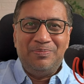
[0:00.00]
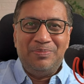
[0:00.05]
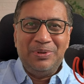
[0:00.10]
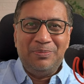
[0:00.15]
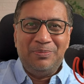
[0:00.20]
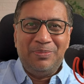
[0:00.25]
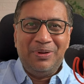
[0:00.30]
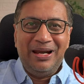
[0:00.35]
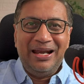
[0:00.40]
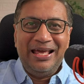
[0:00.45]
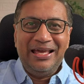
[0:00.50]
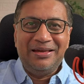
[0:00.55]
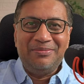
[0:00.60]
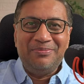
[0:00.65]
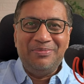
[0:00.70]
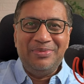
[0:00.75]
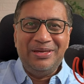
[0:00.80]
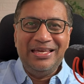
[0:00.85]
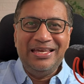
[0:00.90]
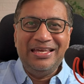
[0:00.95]
People like
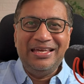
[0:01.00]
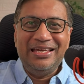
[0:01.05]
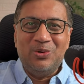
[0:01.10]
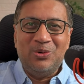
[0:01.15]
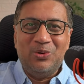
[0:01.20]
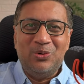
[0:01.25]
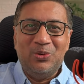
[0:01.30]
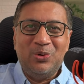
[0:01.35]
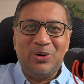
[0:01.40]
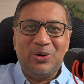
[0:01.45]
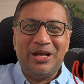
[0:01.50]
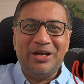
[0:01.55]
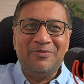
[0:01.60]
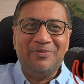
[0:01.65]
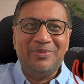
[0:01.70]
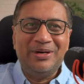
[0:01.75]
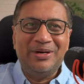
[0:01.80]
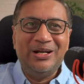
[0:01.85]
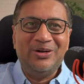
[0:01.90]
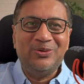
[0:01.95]
me who
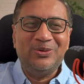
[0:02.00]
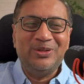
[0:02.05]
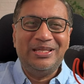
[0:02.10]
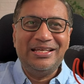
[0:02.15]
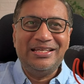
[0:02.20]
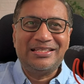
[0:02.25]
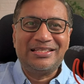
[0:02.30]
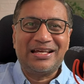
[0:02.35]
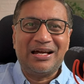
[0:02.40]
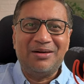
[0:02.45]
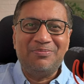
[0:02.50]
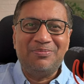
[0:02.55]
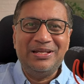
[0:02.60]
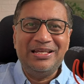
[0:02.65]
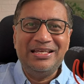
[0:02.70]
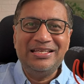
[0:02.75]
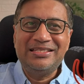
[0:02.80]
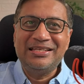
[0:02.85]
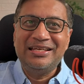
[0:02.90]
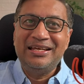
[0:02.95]
give money to these
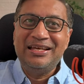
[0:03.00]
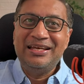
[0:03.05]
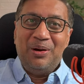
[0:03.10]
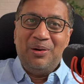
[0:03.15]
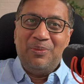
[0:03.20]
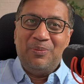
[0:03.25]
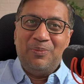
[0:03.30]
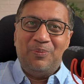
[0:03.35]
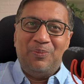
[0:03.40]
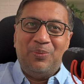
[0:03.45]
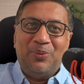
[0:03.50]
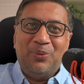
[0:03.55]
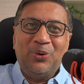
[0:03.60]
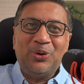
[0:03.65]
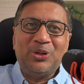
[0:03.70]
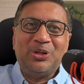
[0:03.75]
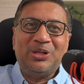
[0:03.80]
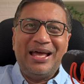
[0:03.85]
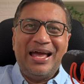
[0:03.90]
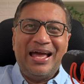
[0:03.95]
companies,
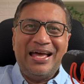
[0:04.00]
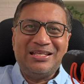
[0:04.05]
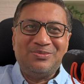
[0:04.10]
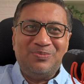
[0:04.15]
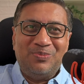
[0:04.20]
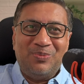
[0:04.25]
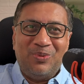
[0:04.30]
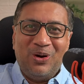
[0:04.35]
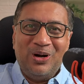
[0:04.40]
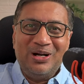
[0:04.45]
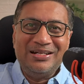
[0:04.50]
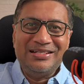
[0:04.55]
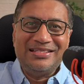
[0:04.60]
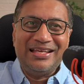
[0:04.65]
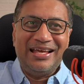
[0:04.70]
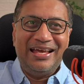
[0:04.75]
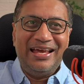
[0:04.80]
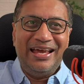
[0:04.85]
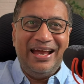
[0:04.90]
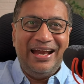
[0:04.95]
both as
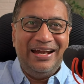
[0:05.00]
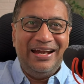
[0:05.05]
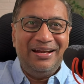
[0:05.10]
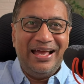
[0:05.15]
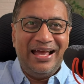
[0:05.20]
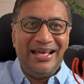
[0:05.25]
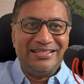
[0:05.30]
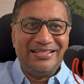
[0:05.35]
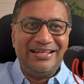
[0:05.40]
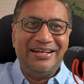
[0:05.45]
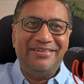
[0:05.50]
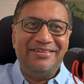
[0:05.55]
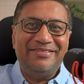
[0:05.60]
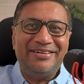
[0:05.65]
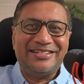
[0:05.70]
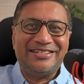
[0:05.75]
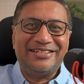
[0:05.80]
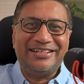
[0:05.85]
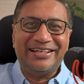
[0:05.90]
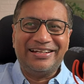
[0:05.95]
bonds and as an
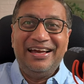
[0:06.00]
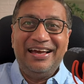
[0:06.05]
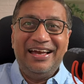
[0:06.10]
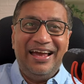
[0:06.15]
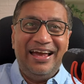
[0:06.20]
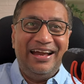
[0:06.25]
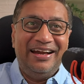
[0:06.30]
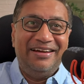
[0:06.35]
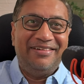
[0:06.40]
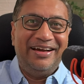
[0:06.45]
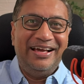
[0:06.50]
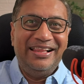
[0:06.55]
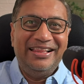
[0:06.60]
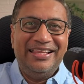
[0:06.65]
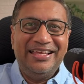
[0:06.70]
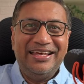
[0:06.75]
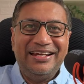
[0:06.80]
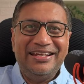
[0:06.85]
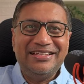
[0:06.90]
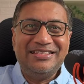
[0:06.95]
investor. And while
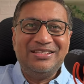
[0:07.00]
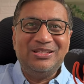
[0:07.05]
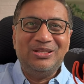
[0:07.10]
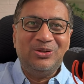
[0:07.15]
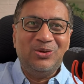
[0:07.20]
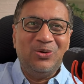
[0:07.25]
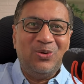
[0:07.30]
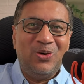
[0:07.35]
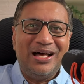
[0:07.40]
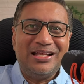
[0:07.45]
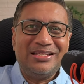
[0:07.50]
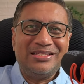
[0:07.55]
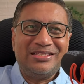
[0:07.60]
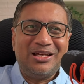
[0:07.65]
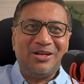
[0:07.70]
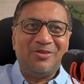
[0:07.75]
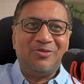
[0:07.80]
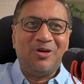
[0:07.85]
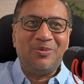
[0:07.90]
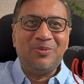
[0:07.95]
there is no
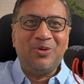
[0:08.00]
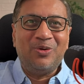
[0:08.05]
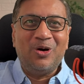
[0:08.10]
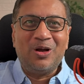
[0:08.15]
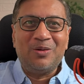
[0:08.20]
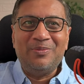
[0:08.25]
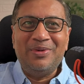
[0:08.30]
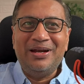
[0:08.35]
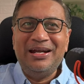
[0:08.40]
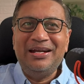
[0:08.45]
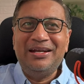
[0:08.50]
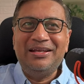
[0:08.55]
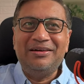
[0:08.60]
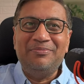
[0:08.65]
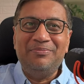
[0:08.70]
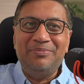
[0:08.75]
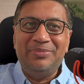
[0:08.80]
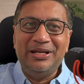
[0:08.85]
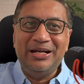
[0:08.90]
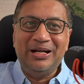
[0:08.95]
answer from government,
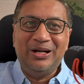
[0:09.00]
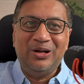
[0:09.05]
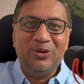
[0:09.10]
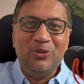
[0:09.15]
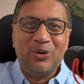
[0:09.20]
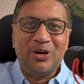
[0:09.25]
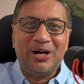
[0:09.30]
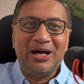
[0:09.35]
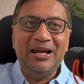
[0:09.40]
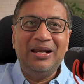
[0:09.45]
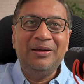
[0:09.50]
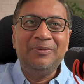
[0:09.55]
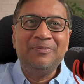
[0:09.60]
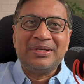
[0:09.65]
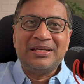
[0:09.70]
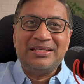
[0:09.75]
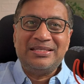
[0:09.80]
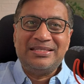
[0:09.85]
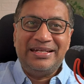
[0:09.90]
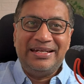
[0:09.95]
be it local,
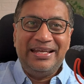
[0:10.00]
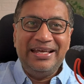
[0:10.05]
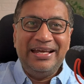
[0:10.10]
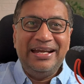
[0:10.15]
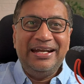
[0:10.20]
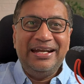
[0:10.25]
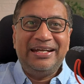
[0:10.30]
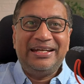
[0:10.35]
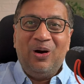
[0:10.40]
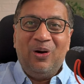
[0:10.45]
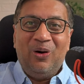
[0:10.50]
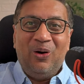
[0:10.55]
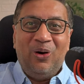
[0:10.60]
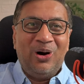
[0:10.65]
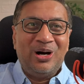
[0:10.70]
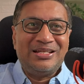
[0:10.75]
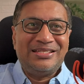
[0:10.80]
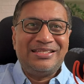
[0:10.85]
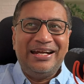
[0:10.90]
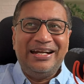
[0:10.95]
state
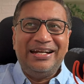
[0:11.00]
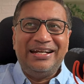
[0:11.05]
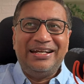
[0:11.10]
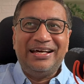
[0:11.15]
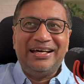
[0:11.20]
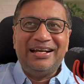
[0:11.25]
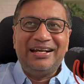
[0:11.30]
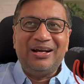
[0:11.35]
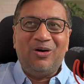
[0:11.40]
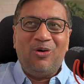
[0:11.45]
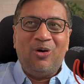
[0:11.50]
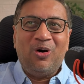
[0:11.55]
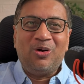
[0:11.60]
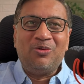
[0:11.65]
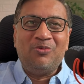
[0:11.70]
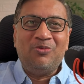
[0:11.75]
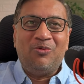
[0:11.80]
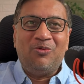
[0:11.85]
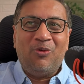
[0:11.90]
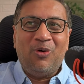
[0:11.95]
or center
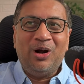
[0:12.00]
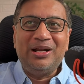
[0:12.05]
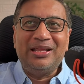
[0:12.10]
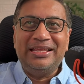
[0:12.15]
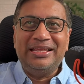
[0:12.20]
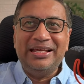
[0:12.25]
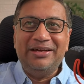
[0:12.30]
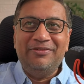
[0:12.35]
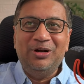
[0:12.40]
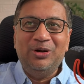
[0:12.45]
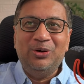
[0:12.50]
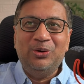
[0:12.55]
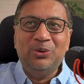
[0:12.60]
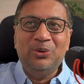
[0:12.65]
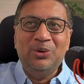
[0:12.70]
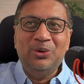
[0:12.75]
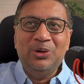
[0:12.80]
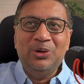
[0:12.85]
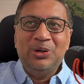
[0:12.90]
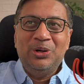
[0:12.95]
on what they will
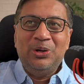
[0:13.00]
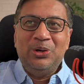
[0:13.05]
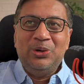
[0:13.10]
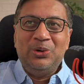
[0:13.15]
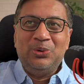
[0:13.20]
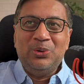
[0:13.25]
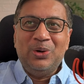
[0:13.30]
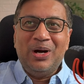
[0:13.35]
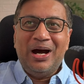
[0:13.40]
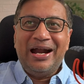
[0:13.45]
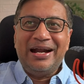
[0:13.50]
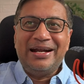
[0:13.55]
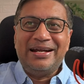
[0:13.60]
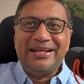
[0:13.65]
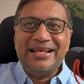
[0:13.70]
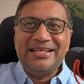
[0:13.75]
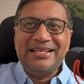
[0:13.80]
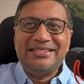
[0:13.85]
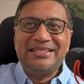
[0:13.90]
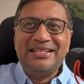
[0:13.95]
do to
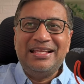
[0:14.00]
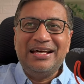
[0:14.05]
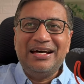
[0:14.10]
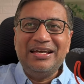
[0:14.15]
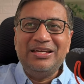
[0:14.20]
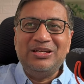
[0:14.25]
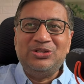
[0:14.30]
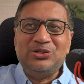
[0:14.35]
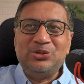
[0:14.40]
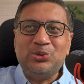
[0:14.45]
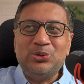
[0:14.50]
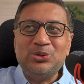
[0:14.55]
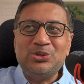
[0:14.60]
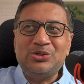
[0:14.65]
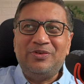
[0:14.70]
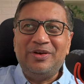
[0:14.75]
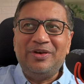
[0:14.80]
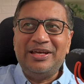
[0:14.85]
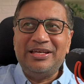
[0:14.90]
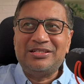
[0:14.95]
address the
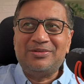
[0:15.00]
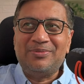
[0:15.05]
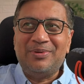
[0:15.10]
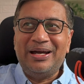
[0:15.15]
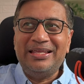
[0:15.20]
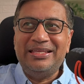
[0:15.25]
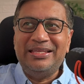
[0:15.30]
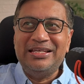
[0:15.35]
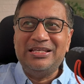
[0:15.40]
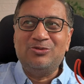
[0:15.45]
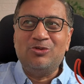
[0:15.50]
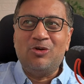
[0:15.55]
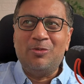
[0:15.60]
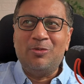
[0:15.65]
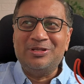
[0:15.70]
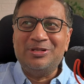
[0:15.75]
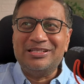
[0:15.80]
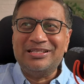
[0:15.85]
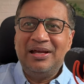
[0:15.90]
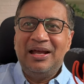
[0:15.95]
issues faced by these
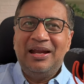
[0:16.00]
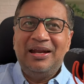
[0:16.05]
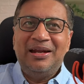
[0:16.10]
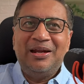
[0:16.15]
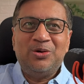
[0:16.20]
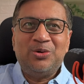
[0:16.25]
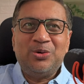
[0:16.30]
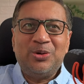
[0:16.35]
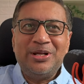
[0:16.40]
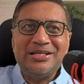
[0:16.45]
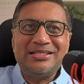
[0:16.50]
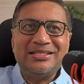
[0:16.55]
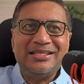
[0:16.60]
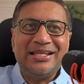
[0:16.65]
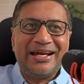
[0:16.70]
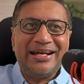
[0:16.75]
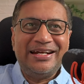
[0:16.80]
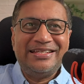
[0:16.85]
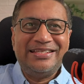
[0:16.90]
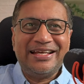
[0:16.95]
women. Now today's
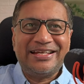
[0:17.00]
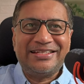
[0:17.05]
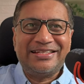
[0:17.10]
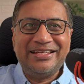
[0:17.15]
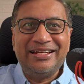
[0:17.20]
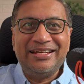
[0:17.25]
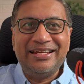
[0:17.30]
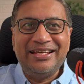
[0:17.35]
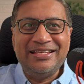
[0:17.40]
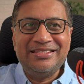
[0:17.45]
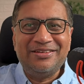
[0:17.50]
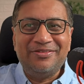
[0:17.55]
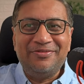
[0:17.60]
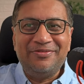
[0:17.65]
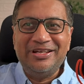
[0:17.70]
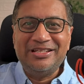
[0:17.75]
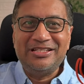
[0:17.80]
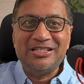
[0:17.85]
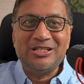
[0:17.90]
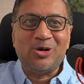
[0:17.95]
nugget section in
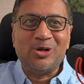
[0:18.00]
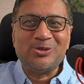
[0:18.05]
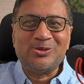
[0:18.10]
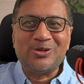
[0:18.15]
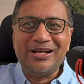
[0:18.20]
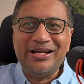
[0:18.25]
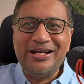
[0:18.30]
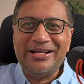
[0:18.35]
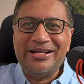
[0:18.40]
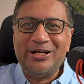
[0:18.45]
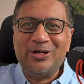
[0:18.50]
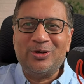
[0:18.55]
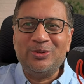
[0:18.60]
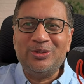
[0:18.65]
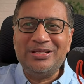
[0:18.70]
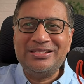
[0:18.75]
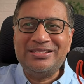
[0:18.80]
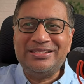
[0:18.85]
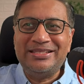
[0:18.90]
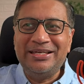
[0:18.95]
some ways is also related to
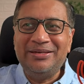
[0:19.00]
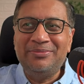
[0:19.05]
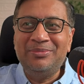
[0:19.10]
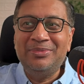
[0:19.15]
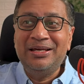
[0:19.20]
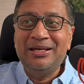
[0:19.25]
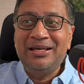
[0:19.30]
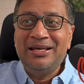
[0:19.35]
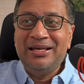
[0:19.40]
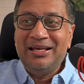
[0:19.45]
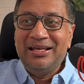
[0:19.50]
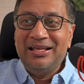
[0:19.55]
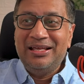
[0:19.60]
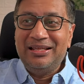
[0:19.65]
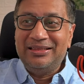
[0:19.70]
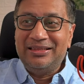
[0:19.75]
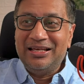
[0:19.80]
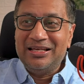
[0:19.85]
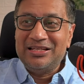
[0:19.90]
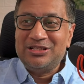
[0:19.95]
this theme
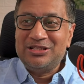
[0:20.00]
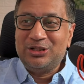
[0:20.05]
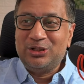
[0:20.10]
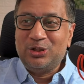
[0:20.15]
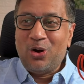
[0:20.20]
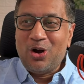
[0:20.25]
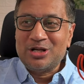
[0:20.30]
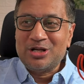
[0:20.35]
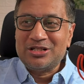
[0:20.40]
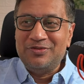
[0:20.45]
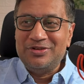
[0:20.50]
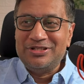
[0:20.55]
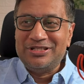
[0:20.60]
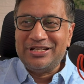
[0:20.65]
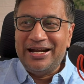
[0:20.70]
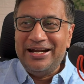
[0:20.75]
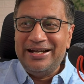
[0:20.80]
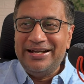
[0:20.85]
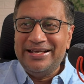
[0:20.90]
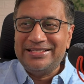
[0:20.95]
the stocks which
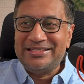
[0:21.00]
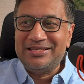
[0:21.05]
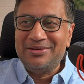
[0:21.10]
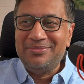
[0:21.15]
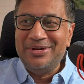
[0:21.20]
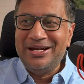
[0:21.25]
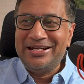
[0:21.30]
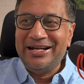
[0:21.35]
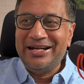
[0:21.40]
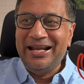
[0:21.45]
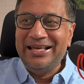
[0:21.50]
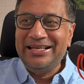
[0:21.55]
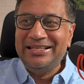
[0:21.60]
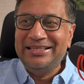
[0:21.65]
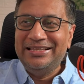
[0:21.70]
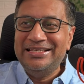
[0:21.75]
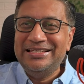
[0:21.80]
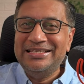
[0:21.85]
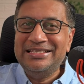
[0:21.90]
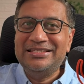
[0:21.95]
are decimated
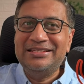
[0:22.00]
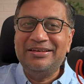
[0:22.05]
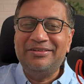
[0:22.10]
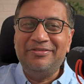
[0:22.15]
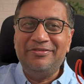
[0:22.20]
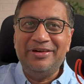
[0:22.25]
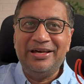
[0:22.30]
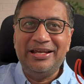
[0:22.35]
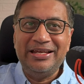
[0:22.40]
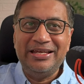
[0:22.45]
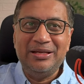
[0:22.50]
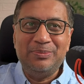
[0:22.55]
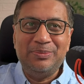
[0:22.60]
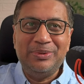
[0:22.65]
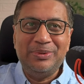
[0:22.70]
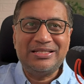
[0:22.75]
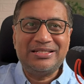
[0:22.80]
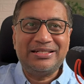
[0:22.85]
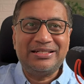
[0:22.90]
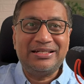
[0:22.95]
like these, where
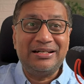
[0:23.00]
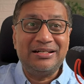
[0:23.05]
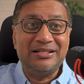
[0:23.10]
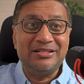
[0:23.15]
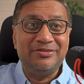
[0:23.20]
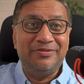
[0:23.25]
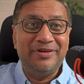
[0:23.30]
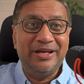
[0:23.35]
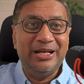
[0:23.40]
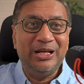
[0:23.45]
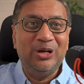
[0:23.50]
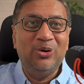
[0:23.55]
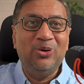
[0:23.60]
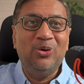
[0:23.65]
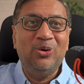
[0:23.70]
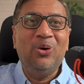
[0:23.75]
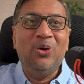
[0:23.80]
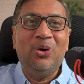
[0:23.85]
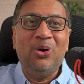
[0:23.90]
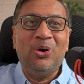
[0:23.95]
EPS turns very
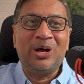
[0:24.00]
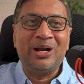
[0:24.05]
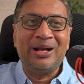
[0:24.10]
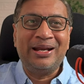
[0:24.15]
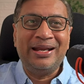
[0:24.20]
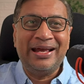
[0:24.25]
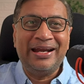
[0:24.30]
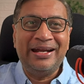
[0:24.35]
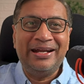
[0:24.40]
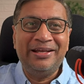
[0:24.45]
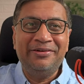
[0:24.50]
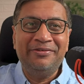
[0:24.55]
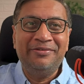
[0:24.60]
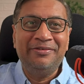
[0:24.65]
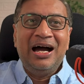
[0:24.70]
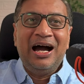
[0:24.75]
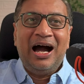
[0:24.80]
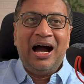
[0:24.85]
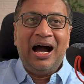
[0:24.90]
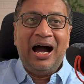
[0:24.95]
low or negative,
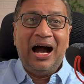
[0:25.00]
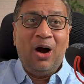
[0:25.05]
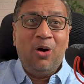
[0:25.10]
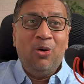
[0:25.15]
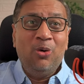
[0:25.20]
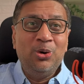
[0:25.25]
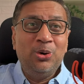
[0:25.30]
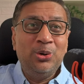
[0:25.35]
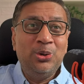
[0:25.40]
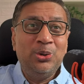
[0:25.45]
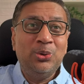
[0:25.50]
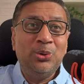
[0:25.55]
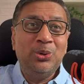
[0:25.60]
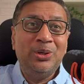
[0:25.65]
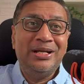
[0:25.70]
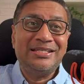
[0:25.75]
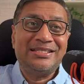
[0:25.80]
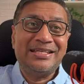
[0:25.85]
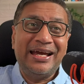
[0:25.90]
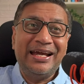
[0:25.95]
how do
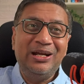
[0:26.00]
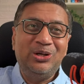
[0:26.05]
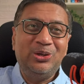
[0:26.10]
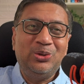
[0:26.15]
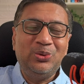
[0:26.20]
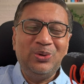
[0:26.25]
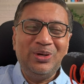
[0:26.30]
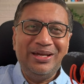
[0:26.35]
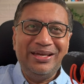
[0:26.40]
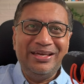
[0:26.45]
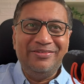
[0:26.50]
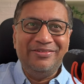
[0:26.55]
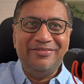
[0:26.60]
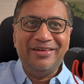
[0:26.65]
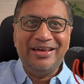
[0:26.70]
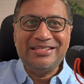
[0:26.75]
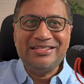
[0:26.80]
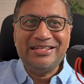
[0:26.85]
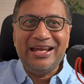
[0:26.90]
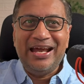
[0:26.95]
you decide to
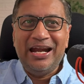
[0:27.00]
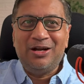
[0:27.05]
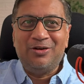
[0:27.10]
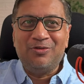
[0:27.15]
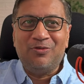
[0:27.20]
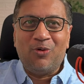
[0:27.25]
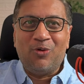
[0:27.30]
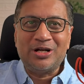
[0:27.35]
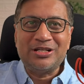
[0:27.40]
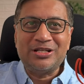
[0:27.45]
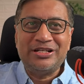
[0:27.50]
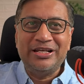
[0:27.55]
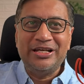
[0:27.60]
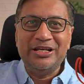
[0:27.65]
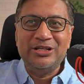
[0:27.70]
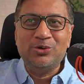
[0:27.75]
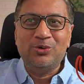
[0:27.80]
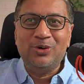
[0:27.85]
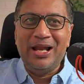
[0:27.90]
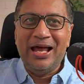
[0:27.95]
invest at what
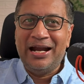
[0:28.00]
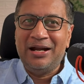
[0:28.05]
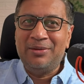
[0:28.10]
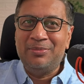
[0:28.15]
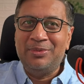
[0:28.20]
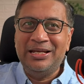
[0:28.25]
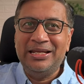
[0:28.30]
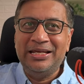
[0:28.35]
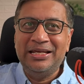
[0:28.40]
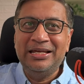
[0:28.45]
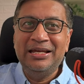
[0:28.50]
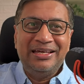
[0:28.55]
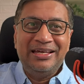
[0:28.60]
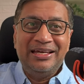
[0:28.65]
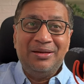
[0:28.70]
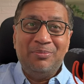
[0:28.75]
stage you will add money?